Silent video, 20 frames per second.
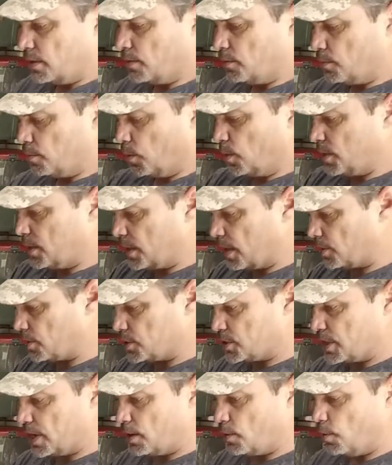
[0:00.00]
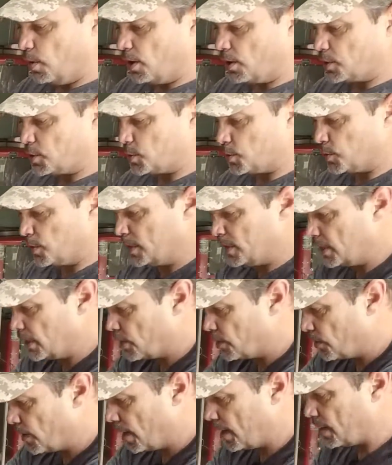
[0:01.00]
motorcycle chain works really
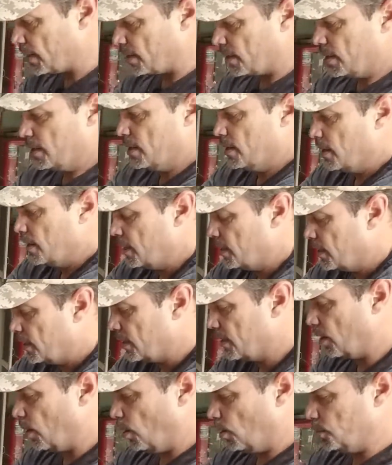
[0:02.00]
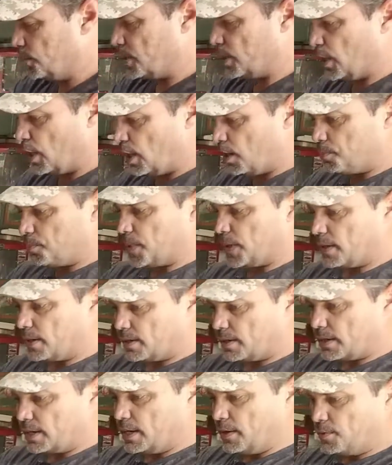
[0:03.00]
great. it holds it up
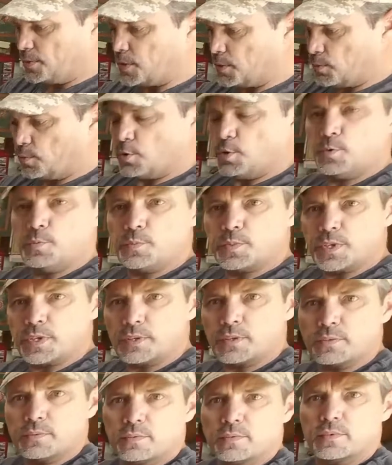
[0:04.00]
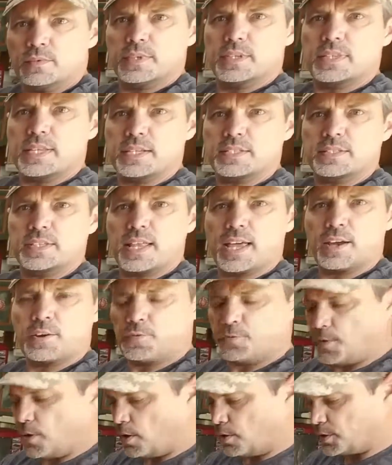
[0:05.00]
and it gives it room to let that slag
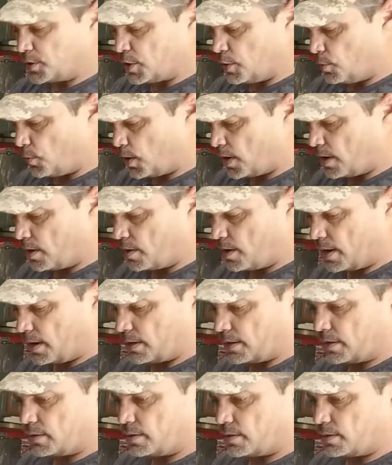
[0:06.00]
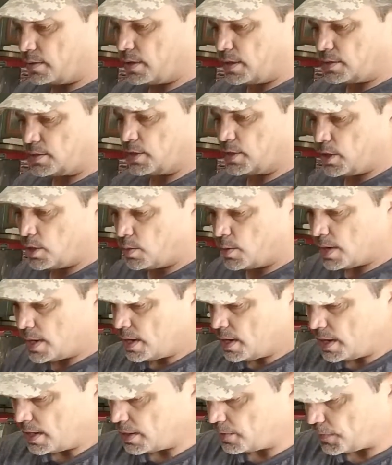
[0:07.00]
fall somewhere and it doesn't go.
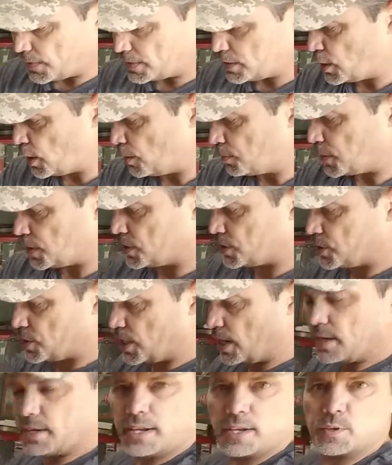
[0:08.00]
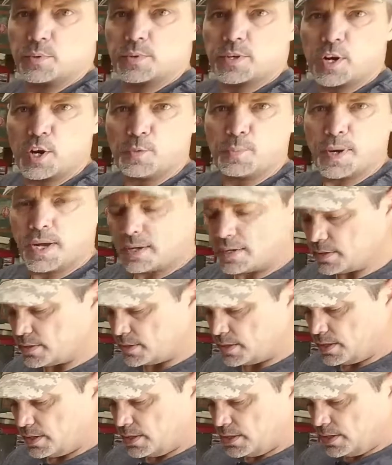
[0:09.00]
And if I tear up this chain, I don't care about it.
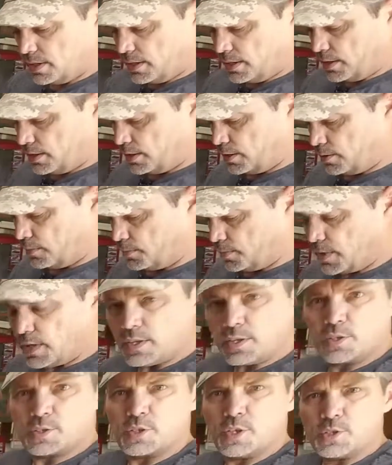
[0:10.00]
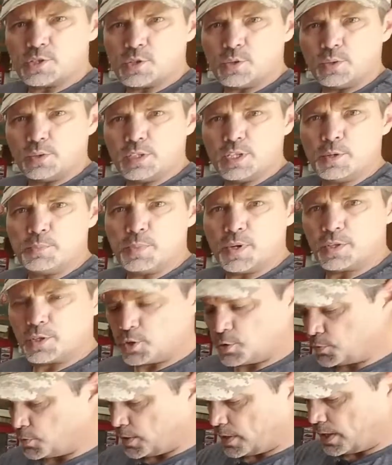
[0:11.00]
There's also a lip on this
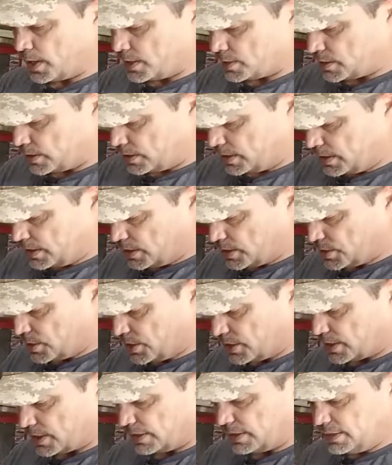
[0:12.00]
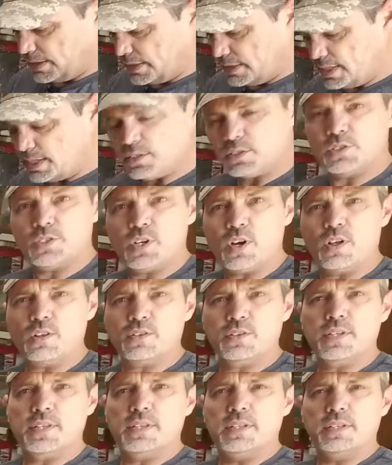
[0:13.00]
front edge, and this is just a little
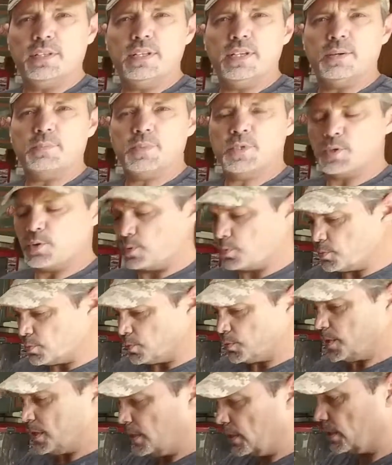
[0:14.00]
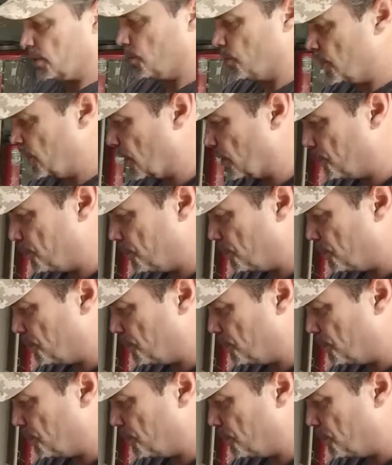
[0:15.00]
taller than the lip, so it really